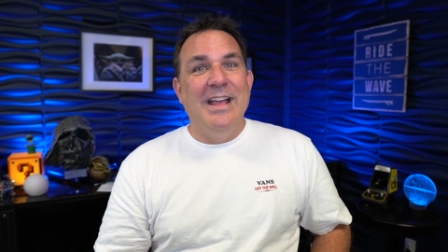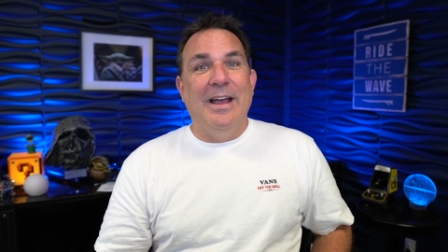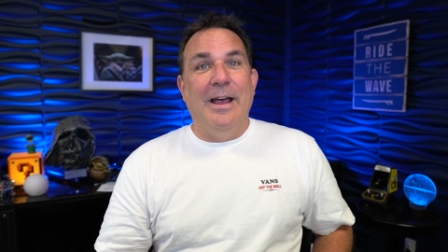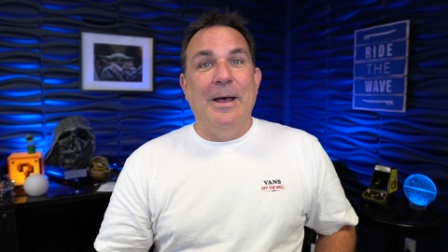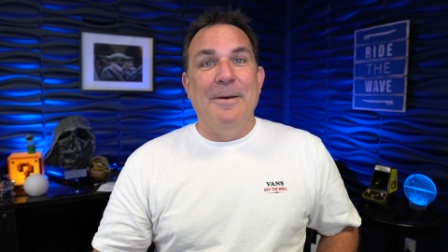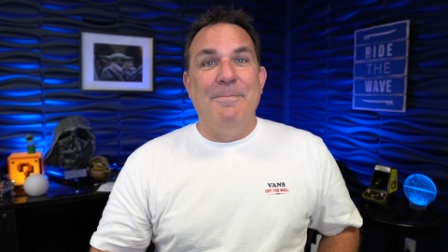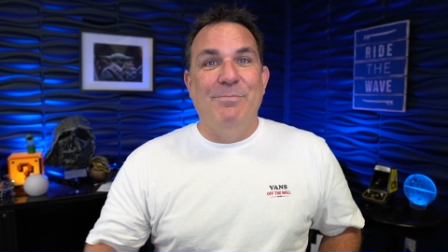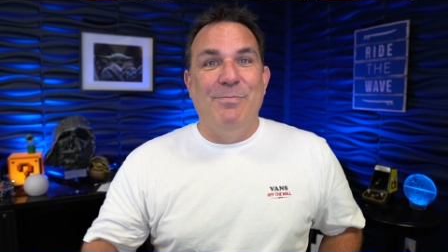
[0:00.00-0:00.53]

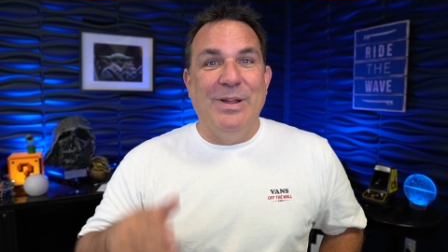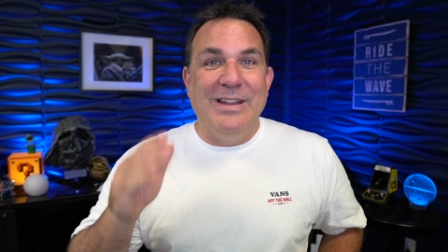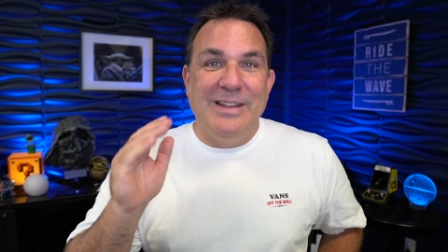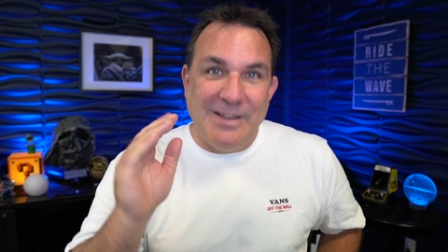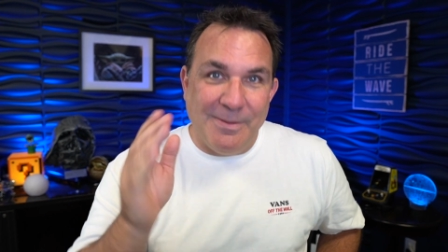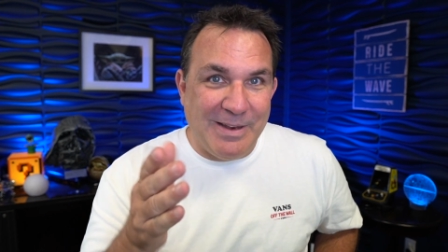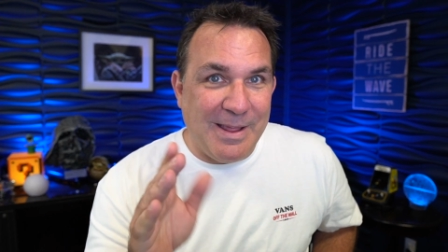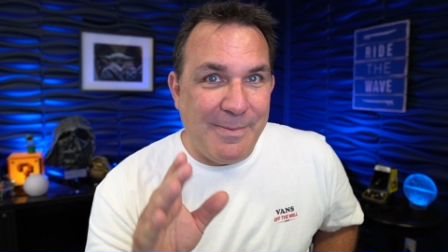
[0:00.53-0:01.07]
Um, but
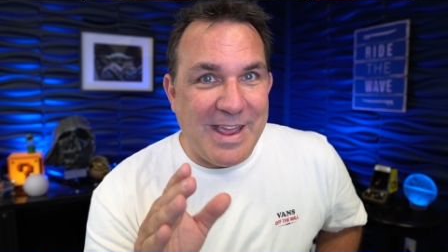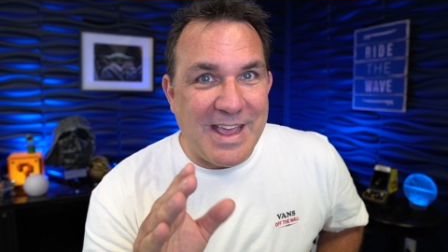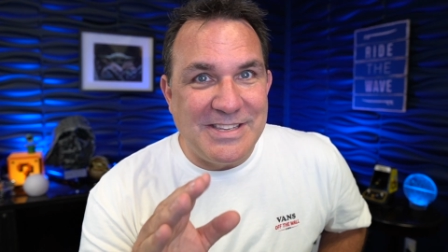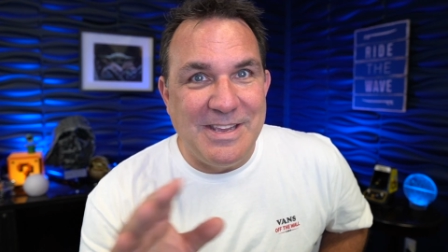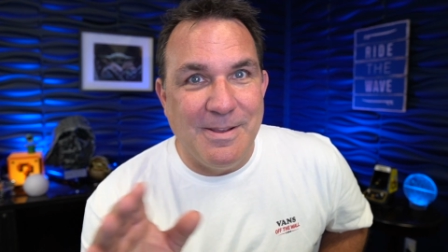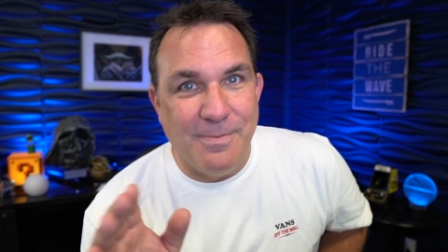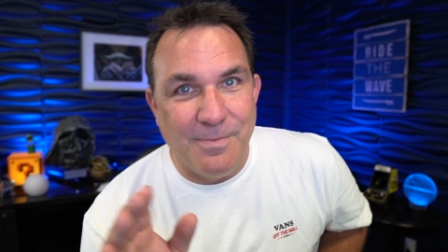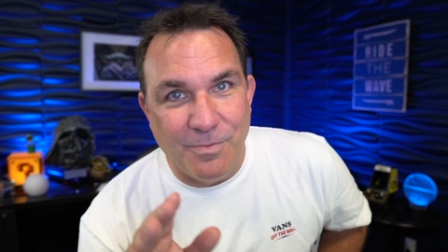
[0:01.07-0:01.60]
let me
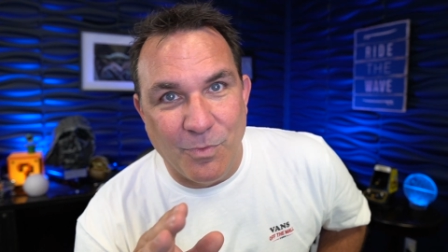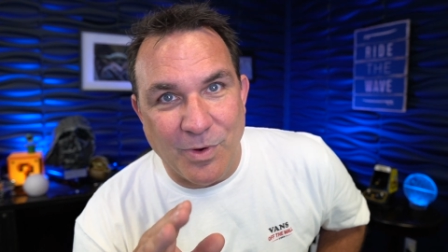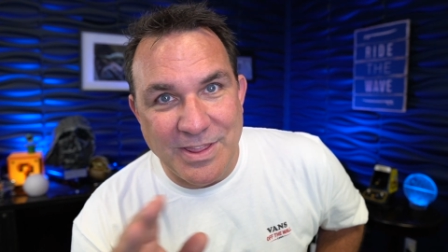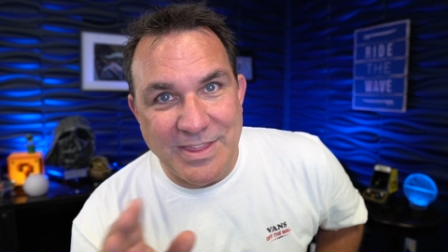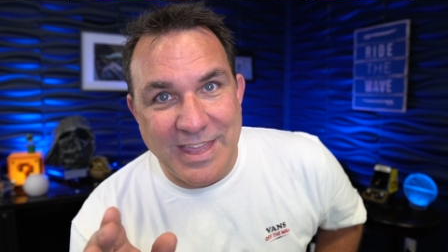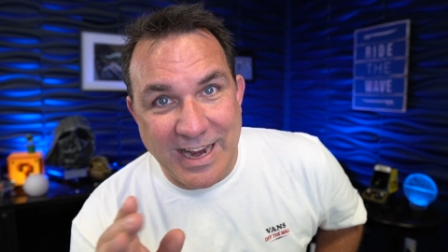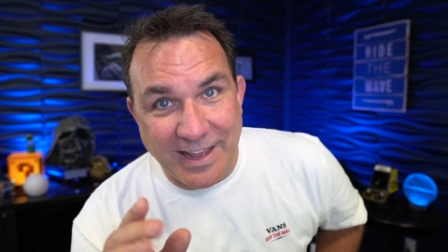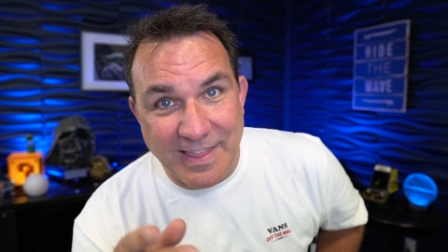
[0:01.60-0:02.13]
ask you one
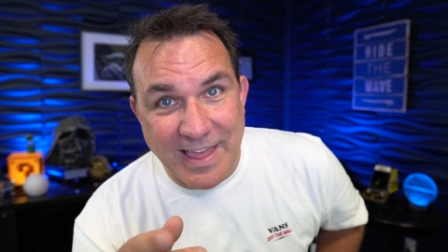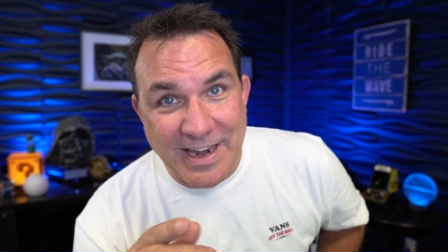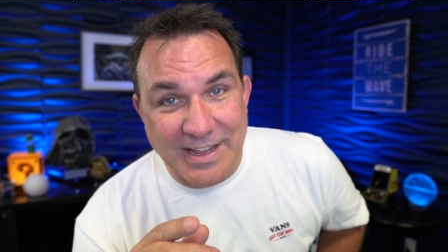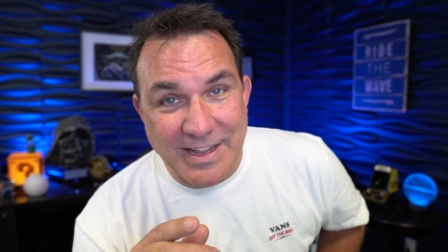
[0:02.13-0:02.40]
thing, and that